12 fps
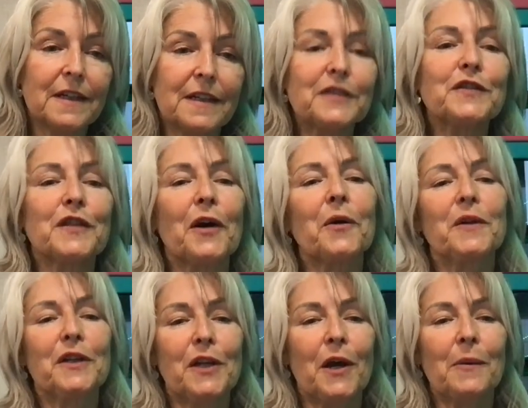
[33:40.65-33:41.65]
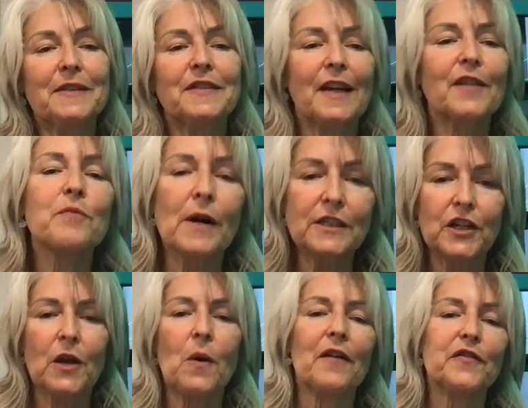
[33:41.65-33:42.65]
So, instead of
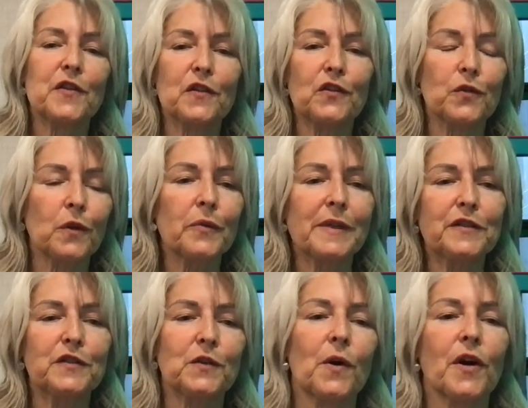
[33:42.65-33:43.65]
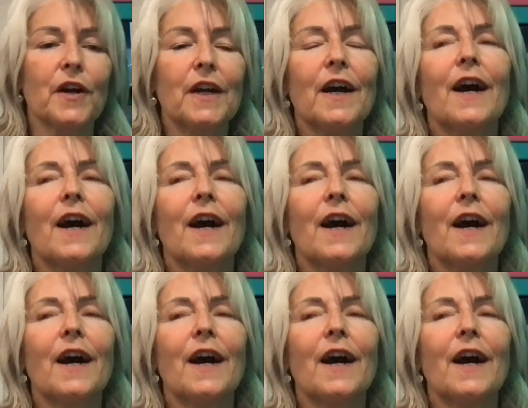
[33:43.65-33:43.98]
marching off to the jewelry store,